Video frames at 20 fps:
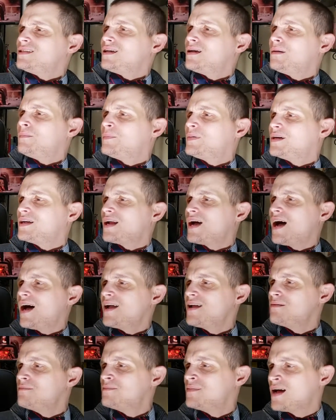But I
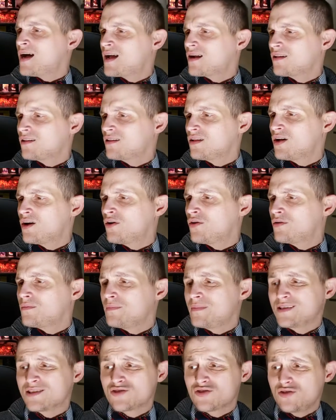am not alone.
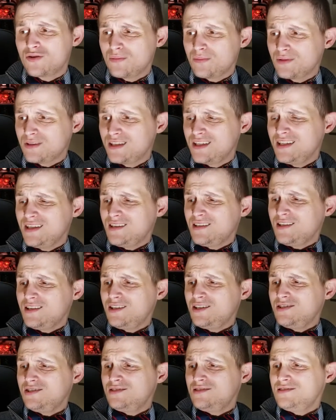Miserably
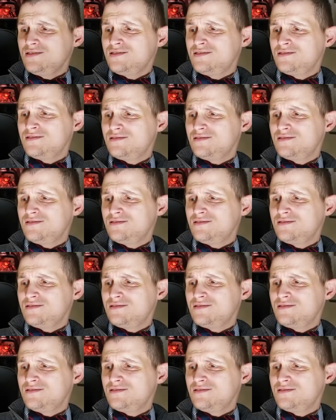alone?